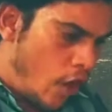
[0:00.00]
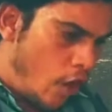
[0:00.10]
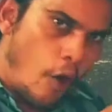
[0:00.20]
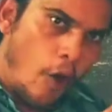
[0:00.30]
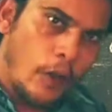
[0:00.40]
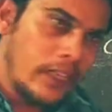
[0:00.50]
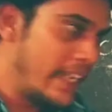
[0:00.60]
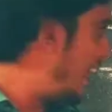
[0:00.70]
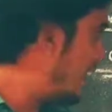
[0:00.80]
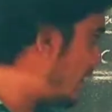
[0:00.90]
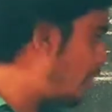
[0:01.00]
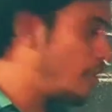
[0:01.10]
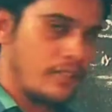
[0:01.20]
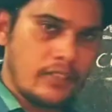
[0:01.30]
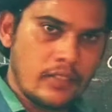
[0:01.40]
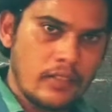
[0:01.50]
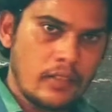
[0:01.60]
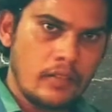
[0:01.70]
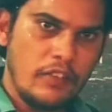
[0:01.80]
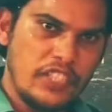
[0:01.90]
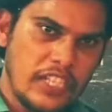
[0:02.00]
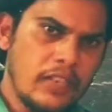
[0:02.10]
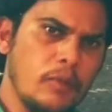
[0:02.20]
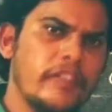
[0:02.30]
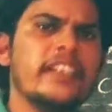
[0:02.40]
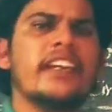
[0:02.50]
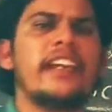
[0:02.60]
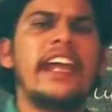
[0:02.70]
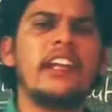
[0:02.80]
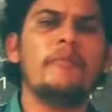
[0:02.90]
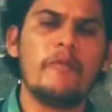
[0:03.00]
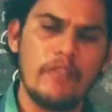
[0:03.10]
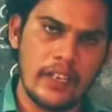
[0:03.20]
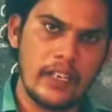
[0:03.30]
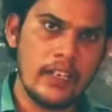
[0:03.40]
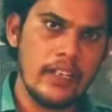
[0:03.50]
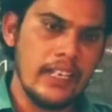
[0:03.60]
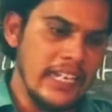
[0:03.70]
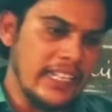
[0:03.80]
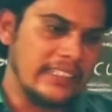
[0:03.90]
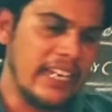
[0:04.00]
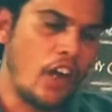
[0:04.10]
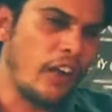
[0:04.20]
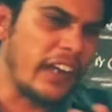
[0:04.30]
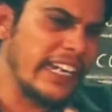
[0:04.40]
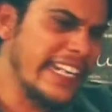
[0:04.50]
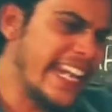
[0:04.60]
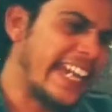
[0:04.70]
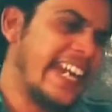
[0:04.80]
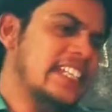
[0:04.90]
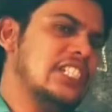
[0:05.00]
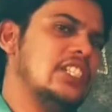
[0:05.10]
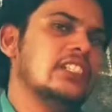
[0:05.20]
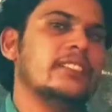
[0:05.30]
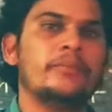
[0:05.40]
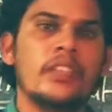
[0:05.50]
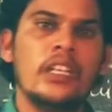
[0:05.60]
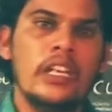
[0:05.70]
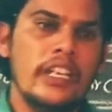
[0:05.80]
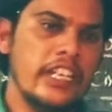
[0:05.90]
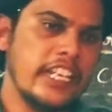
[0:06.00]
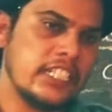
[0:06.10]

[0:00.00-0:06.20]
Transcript: all the electrons which are moving in a random way, they are rearranged in a